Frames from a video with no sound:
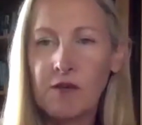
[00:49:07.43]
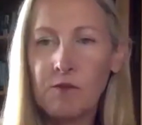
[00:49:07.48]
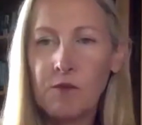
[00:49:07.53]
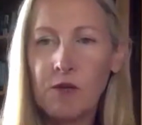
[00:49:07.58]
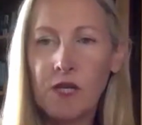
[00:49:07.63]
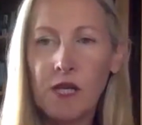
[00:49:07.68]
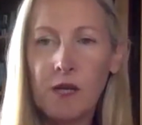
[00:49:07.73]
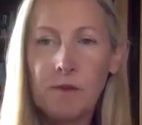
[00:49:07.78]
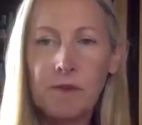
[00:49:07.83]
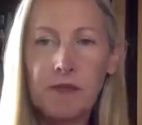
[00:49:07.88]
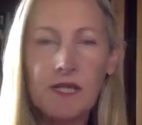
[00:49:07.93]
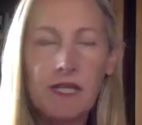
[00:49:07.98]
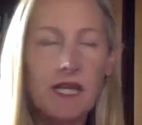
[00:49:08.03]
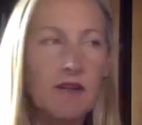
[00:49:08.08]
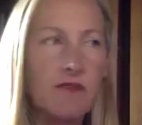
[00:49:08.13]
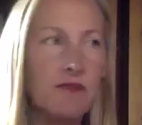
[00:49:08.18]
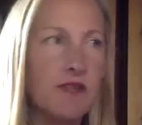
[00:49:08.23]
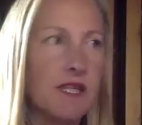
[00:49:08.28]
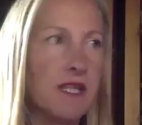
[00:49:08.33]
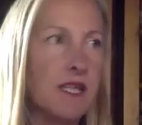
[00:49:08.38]
And when I'm in
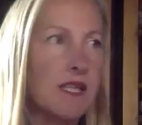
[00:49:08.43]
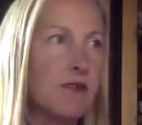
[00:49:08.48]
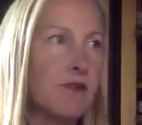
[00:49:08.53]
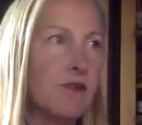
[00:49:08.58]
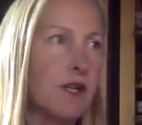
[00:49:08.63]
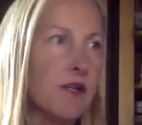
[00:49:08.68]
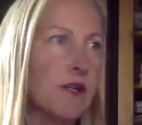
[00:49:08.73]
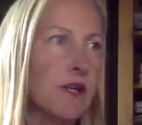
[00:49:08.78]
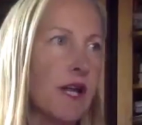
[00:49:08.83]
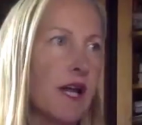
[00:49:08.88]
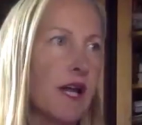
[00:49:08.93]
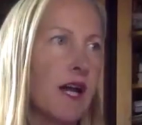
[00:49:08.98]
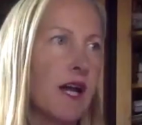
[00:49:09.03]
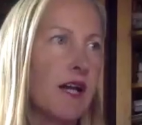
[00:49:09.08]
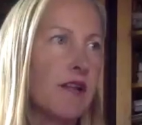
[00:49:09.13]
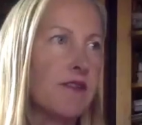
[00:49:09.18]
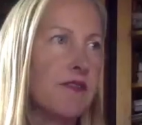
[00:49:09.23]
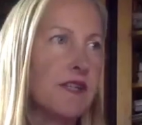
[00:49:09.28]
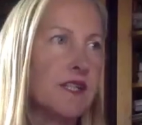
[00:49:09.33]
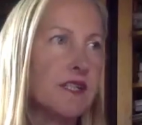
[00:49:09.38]
Cafe Nero
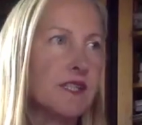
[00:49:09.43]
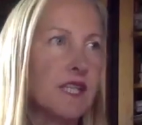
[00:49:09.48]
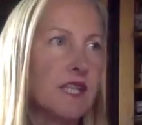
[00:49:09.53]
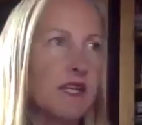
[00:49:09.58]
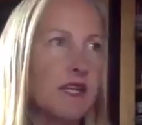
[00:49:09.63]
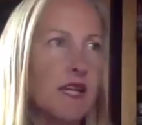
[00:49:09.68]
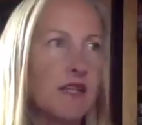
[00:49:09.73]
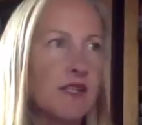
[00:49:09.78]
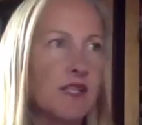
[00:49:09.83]
and things like that.